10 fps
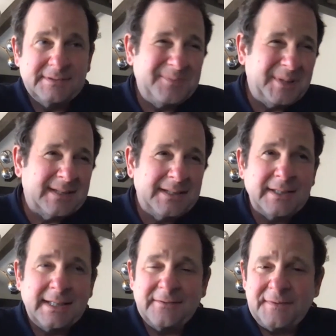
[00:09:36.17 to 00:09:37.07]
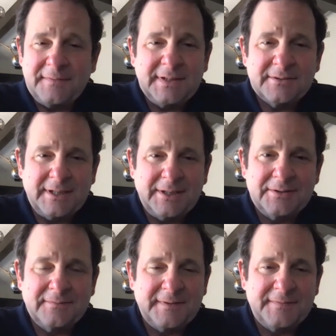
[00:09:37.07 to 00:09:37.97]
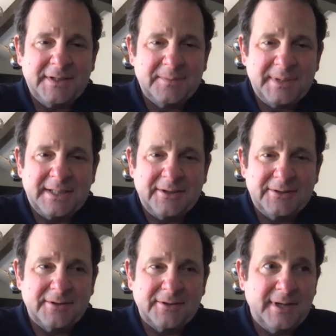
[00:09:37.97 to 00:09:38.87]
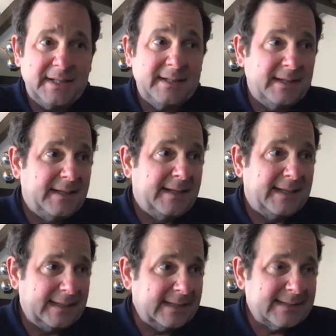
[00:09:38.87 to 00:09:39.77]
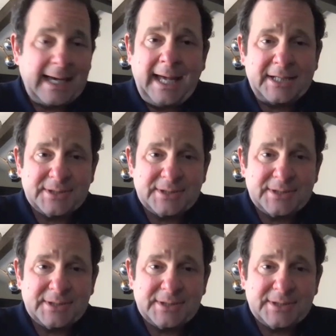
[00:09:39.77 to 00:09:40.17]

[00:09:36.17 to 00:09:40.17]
Typically, you can get 50 to 150, depending on your credit, and that's cash.